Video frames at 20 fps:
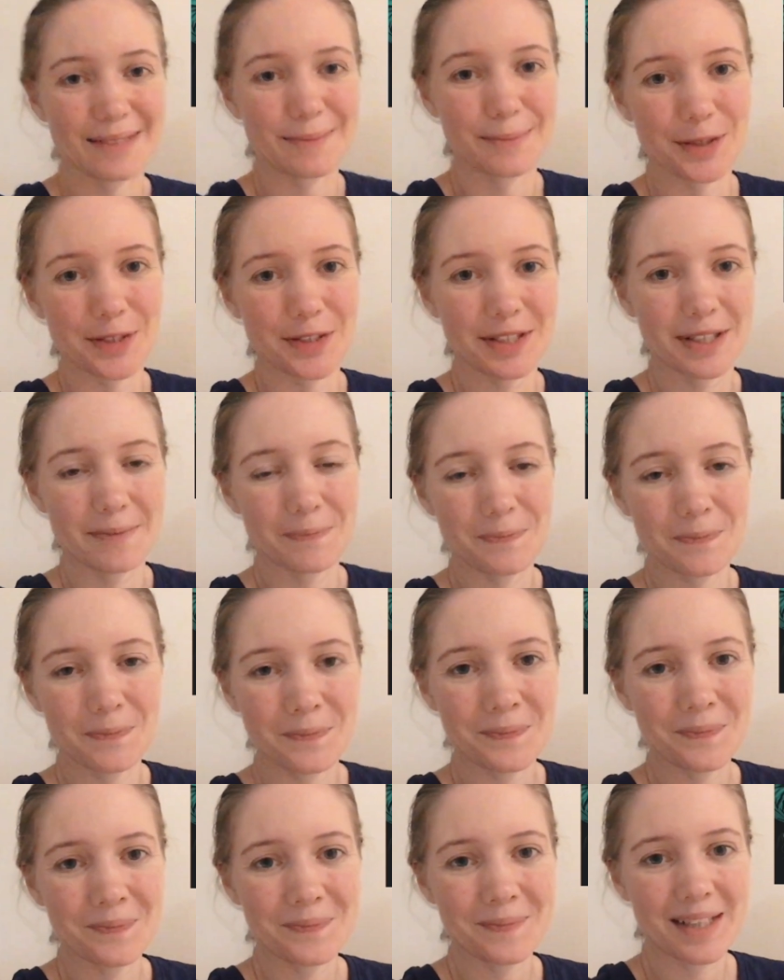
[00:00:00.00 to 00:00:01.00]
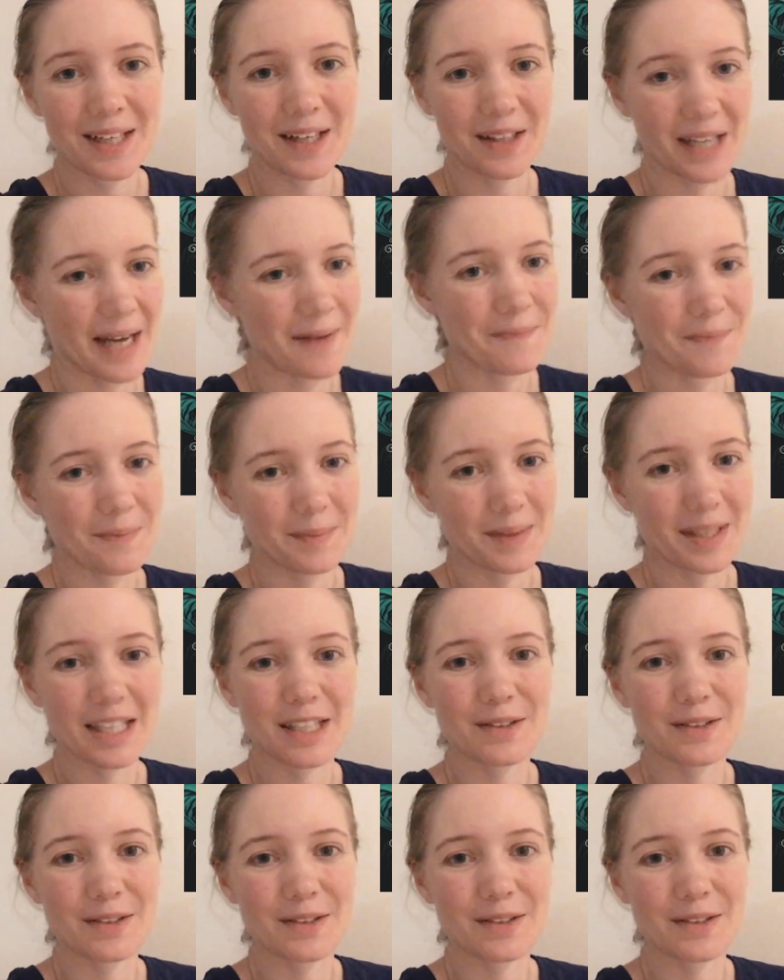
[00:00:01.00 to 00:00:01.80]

book. Okay, I'm going to